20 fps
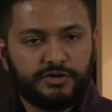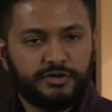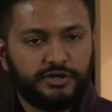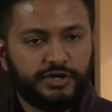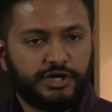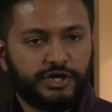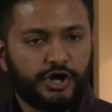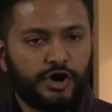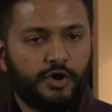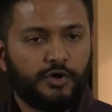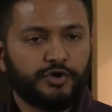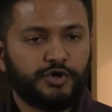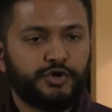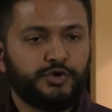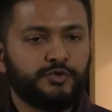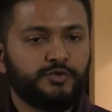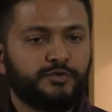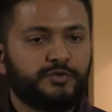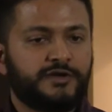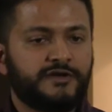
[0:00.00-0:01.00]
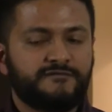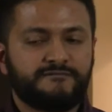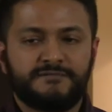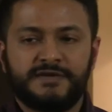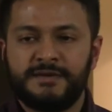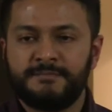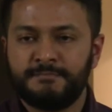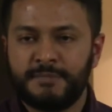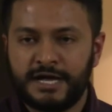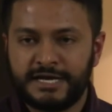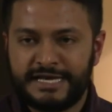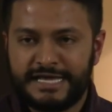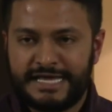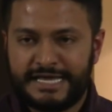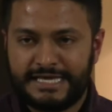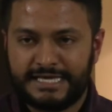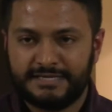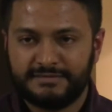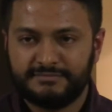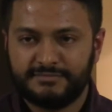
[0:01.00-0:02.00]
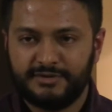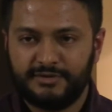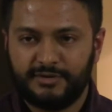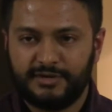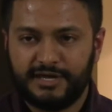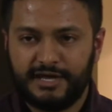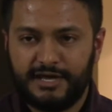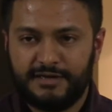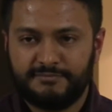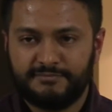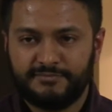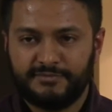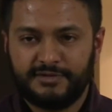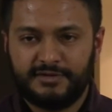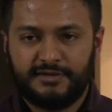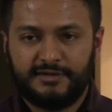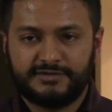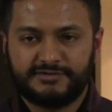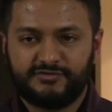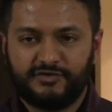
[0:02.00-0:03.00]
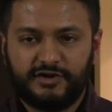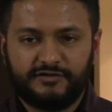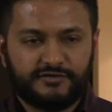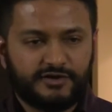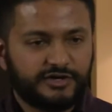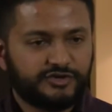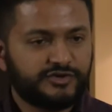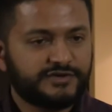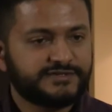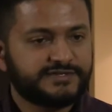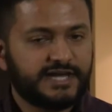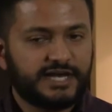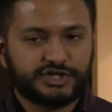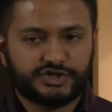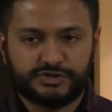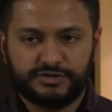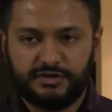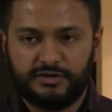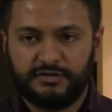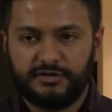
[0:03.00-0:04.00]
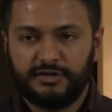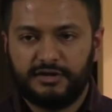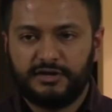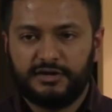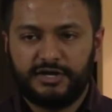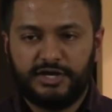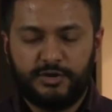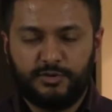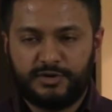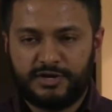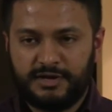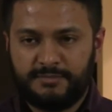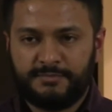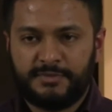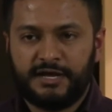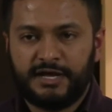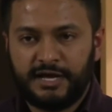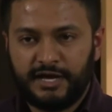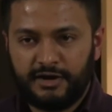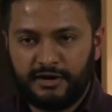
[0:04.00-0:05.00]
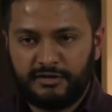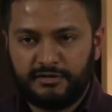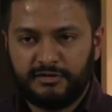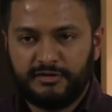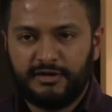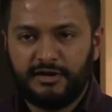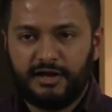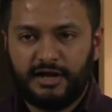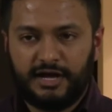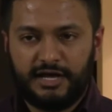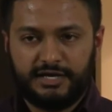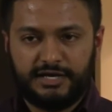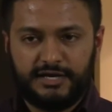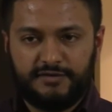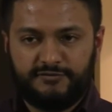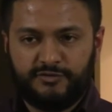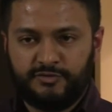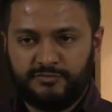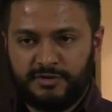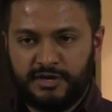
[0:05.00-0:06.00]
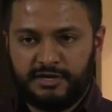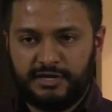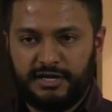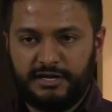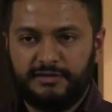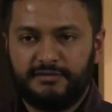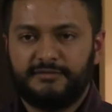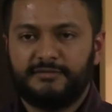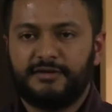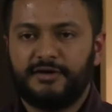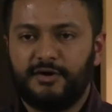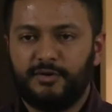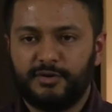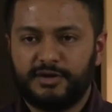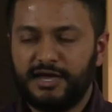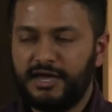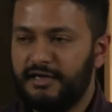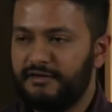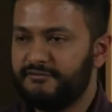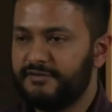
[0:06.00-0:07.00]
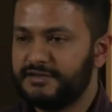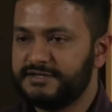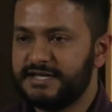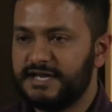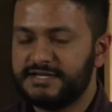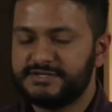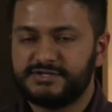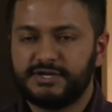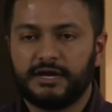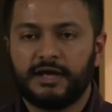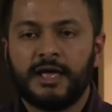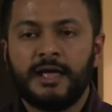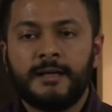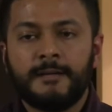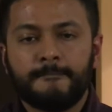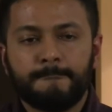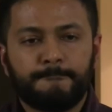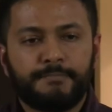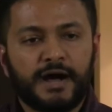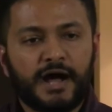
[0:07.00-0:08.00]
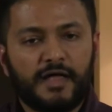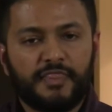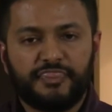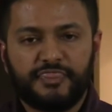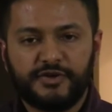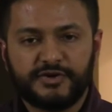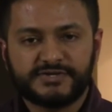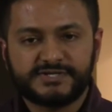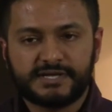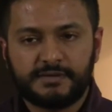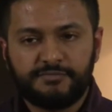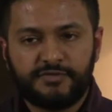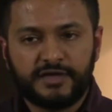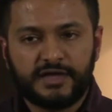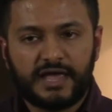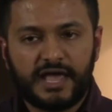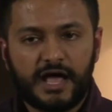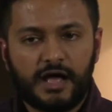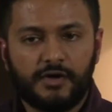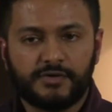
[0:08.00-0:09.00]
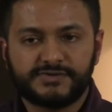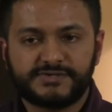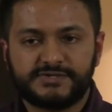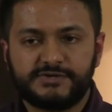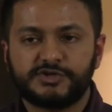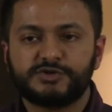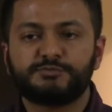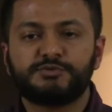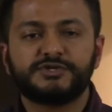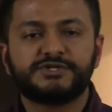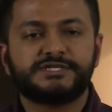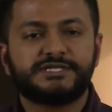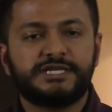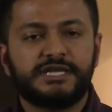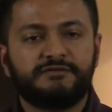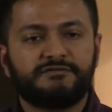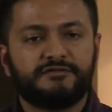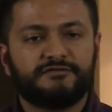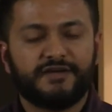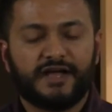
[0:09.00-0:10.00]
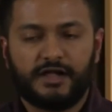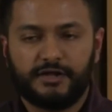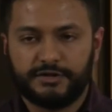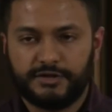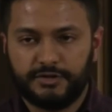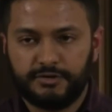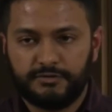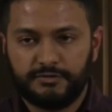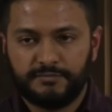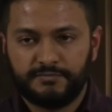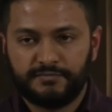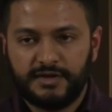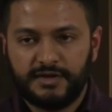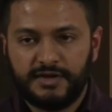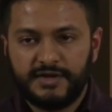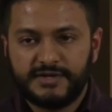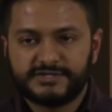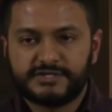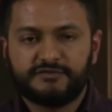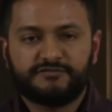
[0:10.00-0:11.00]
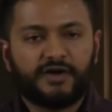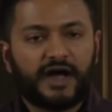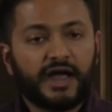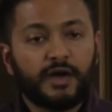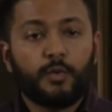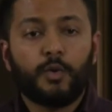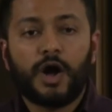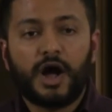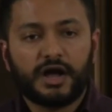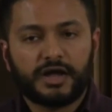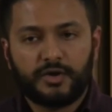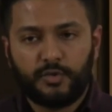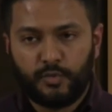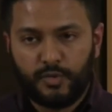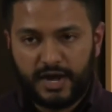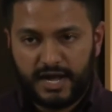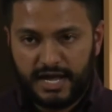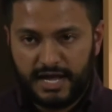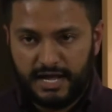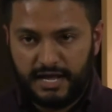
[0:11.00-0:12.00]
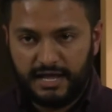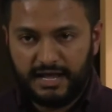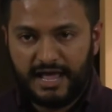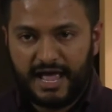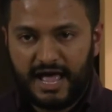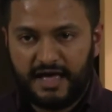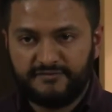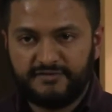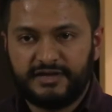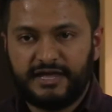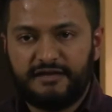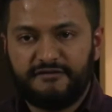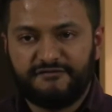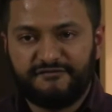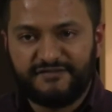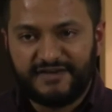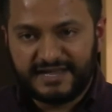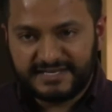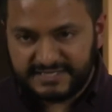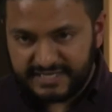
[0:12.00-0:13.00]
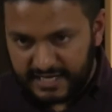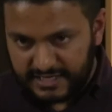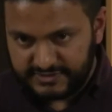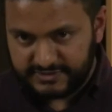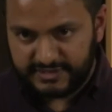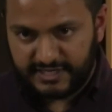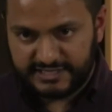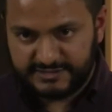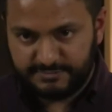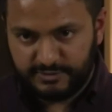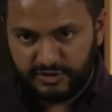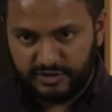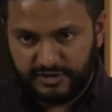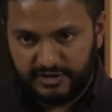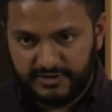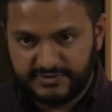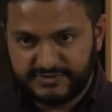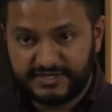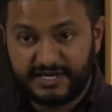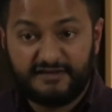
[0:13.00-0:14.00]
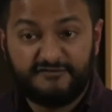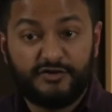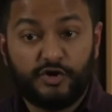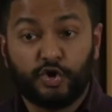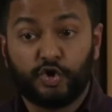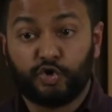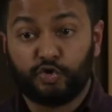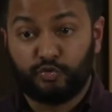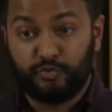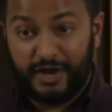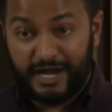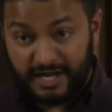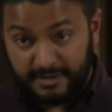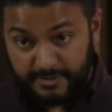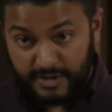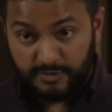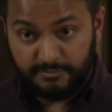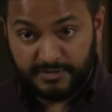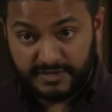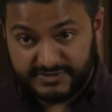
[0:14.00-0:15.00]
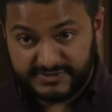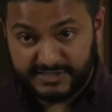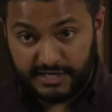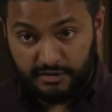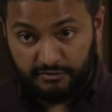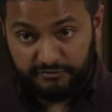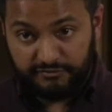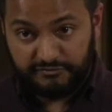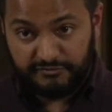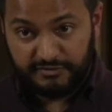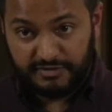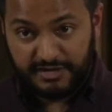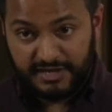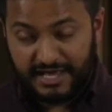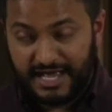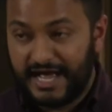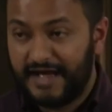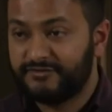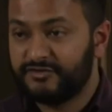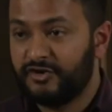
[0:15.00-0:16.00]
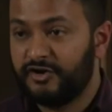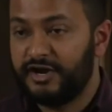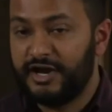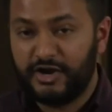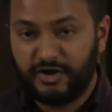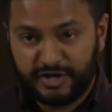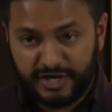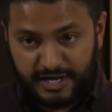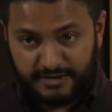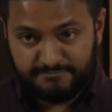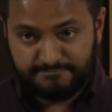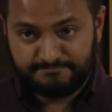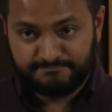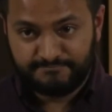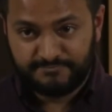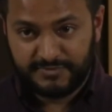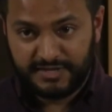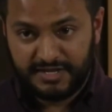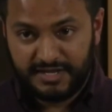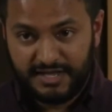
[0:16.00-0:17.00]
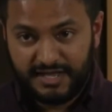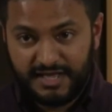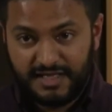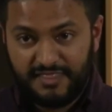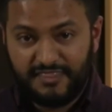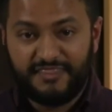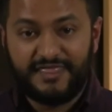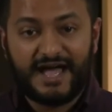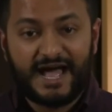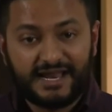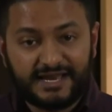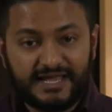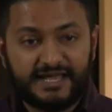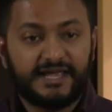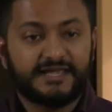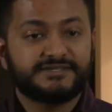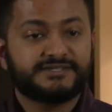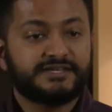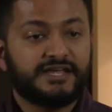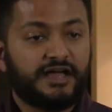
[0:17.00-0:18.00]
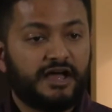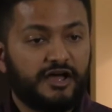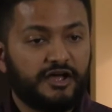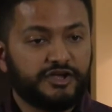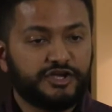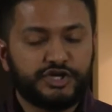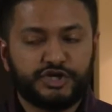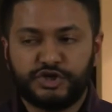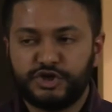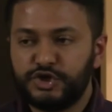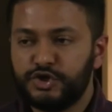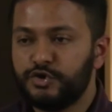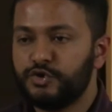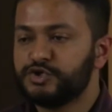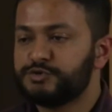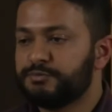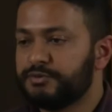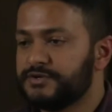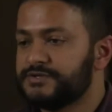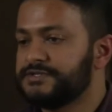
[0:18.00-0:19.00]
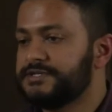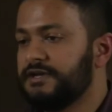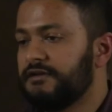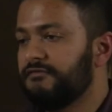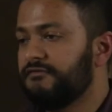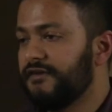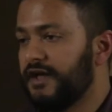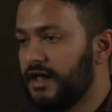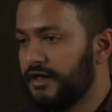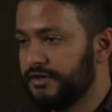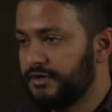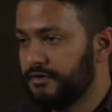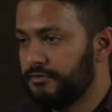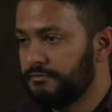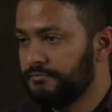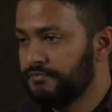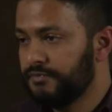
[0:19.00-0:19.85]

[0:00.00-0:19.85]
you know, you give me money, okay? It's very, very transactional. You cut my hair, I give you money. Okay, fantastic. But there's something else. There's perceived value. So if I walk away having a fantastic experience and I feel great about myself after a haircut, that is a huge perceived value.